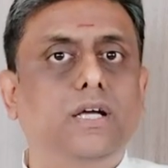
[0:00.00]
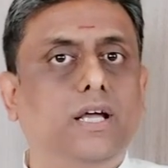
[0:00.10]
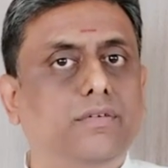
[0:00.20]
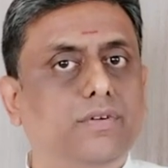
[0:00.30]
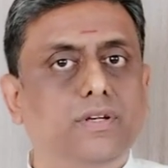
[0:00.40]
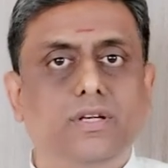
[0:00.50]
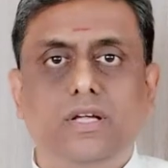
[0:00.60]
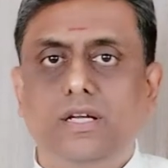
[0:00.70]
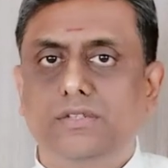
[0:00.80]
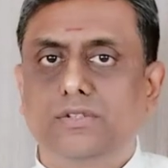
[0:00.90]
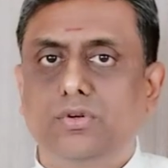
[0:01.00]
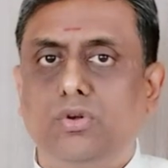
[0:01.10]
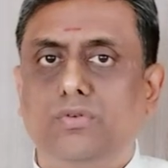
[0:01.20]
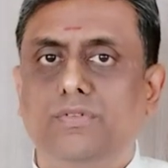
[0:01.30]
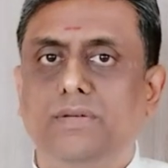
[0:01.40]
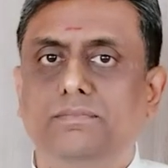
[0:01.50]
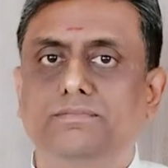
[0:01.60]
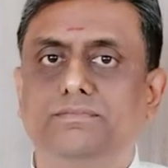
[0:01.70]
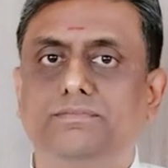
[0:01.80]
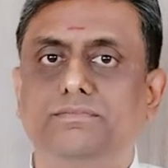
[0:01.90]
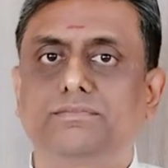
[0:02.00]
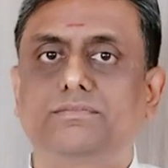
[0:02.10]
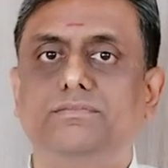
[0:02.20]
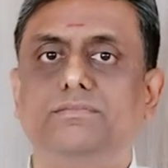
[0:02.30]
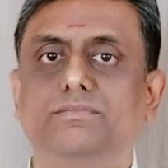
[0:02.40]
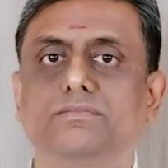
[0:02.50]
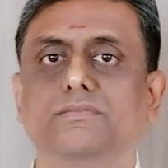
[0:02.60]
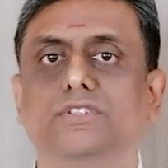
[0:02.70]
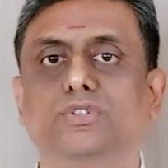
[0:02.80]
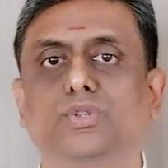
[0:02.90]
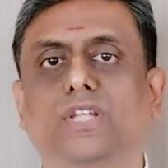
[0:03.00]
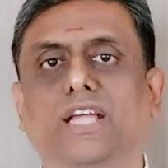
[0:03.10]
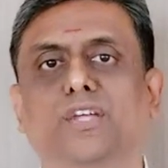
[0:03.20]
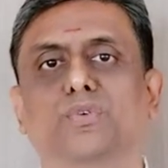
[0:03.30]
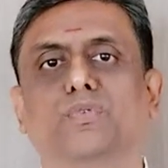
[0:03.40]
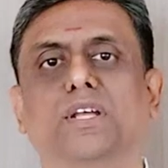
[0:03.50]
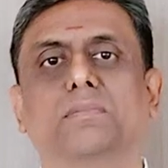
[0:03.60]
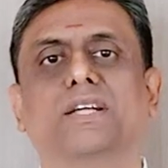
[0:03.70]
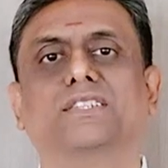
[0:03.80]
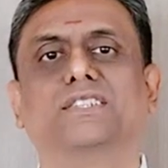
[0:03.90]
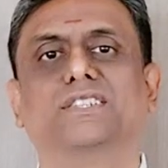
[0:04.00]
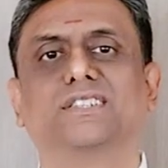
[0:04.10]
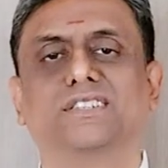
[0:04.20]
I will answer all of them. So thank you very much.